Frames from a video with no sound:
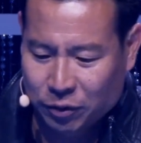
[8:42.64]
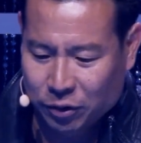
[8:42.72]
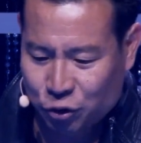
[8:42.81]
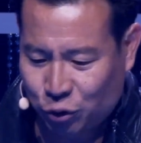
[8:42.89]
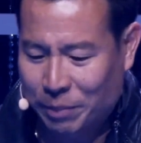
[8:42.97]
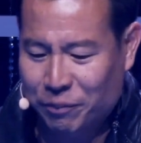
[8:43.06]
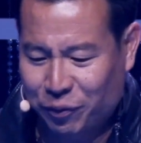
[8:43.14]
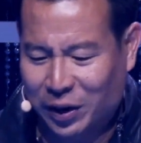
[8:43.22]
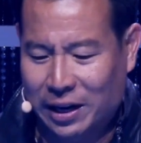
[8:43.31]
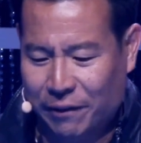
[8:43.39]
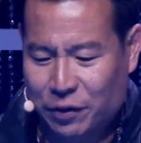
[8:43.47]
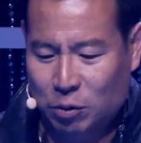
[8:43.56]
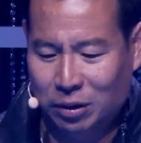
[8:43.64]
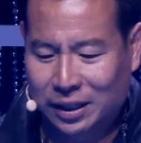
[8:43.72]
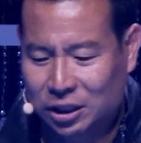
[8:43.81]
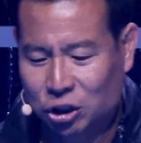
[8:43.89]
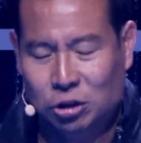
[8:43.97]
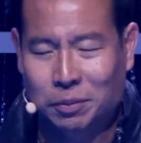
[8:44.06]
shrimp feed. If you
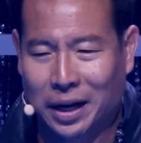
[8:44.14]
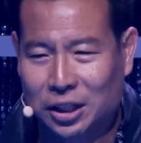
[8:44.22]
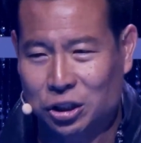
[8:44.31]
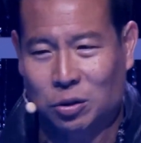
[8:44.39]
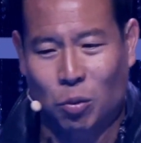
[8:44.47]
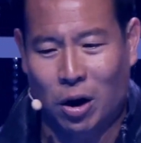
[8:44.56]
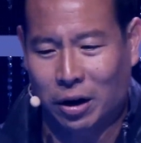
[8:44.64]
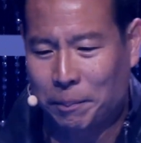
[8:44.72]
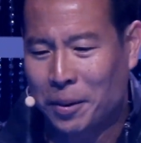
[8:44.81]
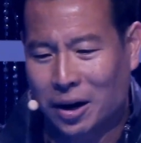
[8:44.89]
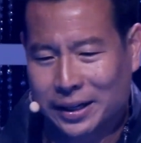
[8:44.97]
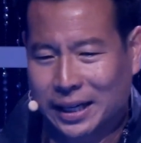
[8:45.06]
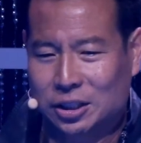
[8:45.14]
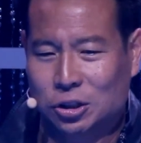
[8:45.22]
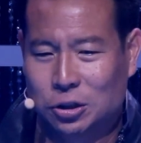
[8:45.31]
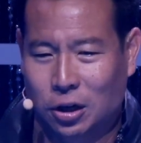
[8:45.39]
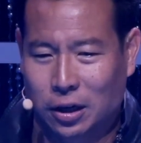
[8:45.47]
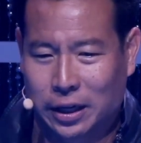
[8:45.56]
release too much, the pond gets too
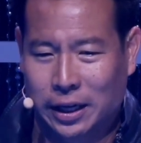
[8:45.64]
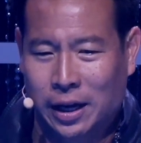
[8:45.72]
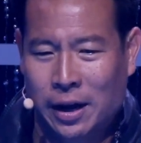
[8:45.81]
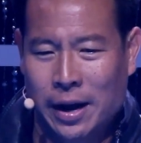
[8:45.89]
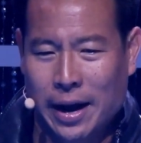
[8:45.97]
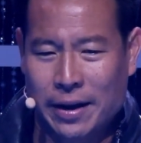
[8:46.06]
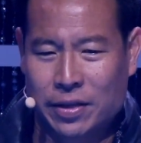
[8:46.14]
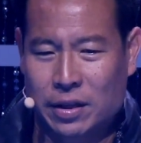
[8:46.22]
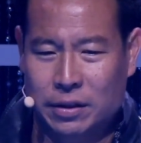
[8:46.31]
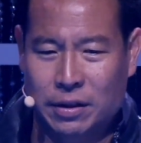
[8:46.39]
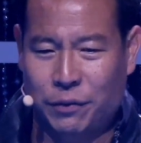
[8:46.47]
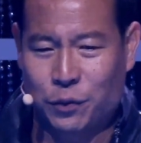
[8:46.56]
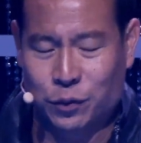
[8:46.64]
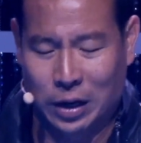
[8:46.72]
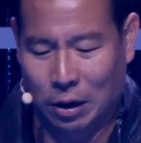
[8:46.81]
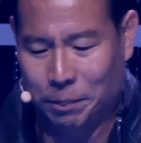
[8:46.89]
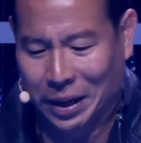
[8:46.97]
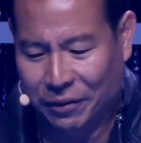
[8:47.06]
dirty, and
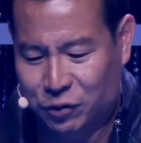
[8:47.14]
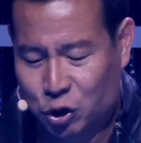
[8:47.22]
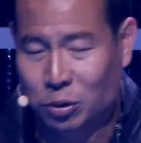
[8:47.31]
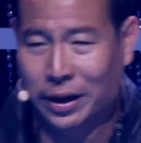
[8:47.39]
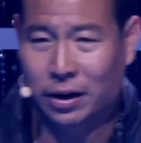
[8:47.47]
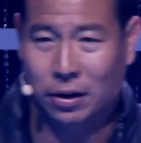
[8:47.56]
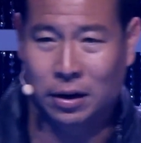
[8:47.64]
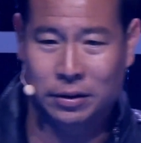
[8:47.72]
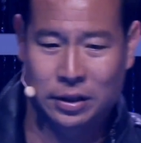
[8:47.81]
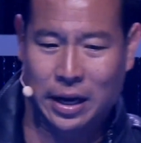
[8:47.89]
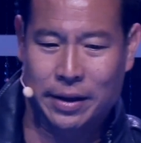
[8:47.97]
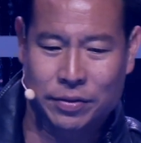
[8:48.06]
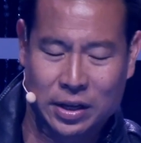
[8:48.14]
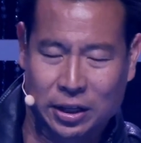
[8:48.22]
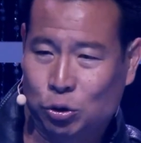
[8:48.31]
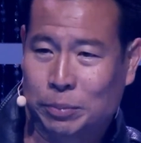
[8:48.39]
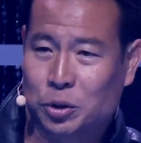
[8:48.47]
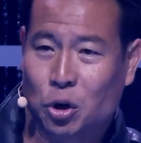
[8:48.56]
but if too little, then the
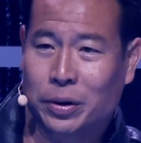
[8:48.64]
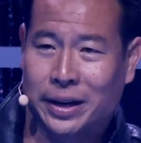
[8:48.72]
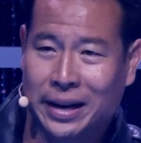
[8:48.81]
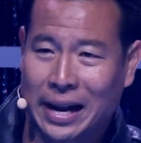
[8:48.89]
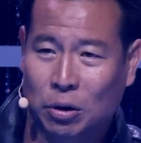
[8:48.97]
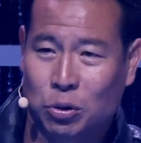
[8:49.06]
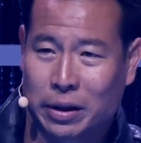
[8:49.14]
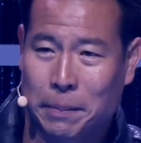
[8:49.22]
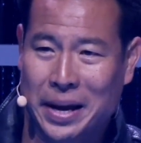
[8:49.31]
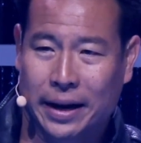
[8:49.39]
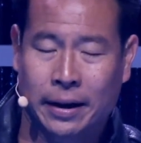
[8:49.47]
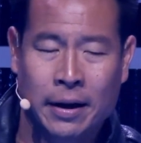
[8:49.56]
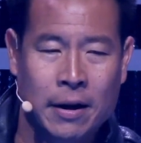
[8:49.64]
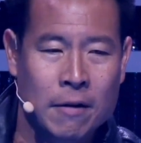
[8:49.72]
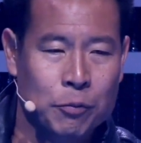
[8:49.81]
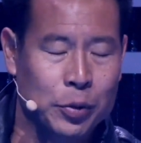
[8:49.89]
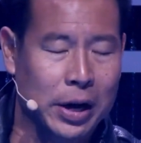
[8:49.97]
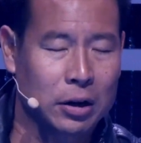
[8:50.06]
shrimp don't inadequately big.
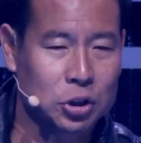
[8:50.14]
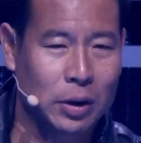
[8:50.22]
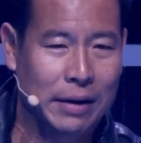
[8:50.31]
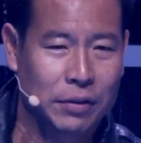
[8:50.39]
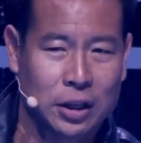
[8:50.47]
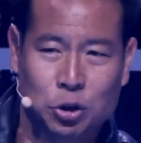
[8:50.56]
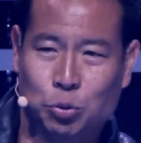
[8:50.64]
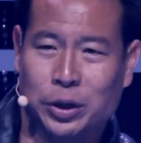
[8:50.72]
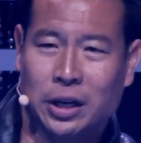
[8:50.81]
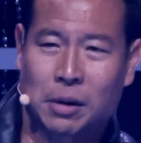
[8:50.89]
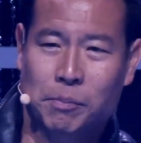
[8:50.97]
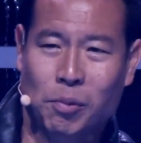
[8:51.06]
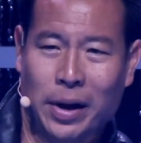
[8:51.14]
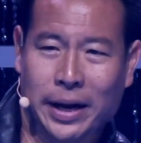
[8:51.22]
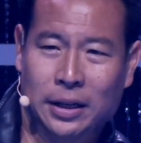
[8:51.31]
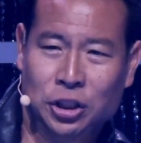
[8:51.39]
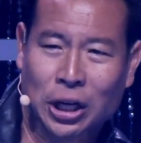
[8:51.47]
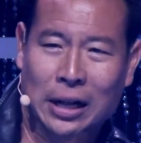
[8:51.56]
We also have a Sharia compliant
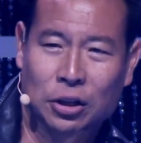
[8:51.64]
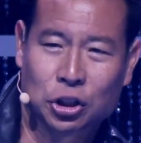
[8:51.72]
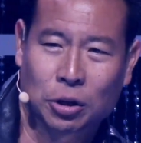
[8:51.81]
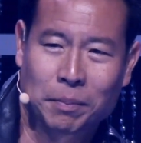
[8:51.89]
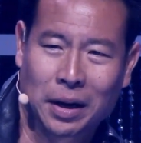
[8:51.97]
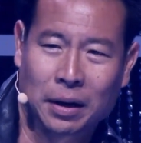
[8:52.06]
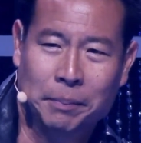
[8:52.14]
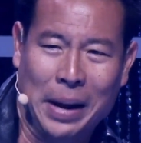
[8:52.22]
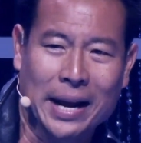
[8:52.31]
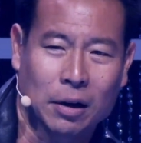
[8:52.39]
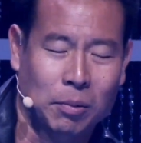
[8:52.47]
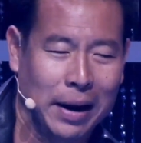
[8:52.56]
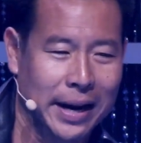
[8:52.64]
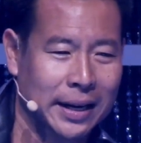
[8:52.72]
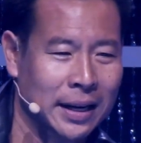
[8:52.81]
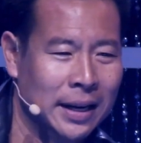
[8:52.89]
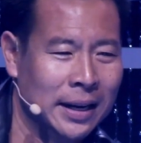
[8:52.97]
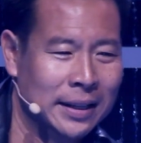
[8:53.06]
challenger bank, right?
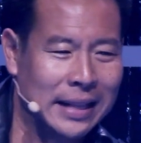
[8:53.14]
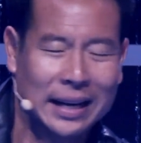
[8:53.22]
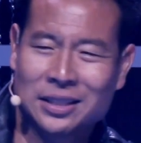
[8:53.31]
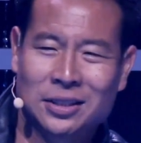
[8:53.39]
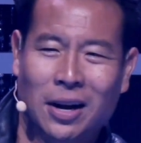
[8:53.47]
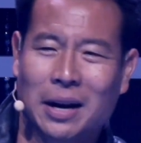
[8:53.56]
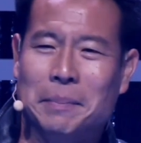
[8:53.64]
That is not a